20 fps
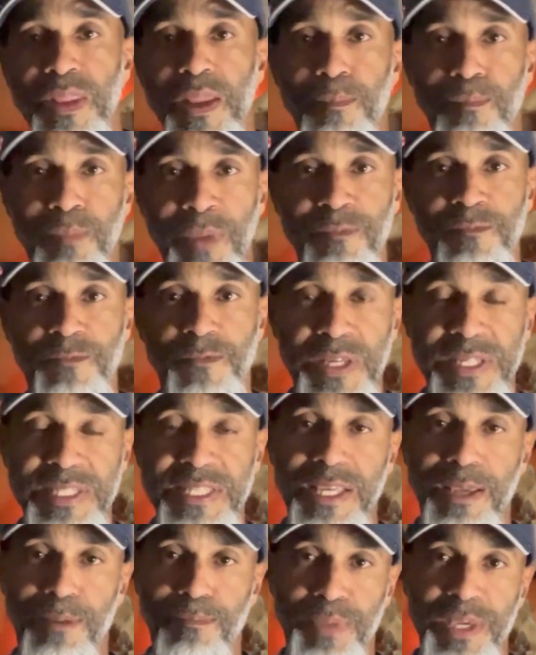
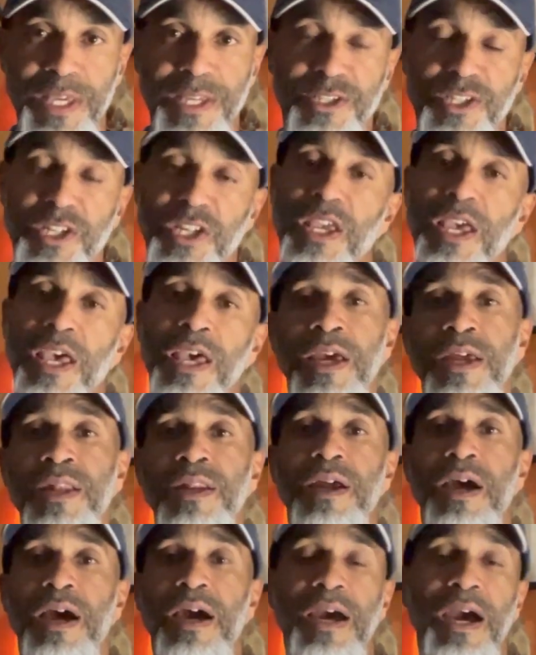Memphis Beech, and
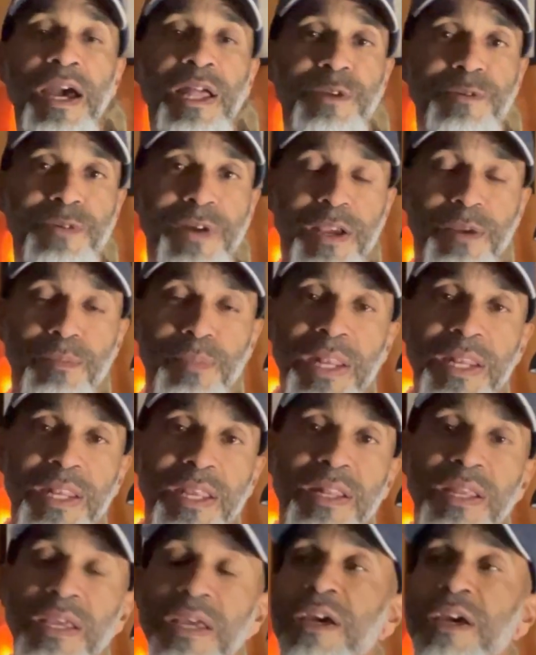I highly recommend it.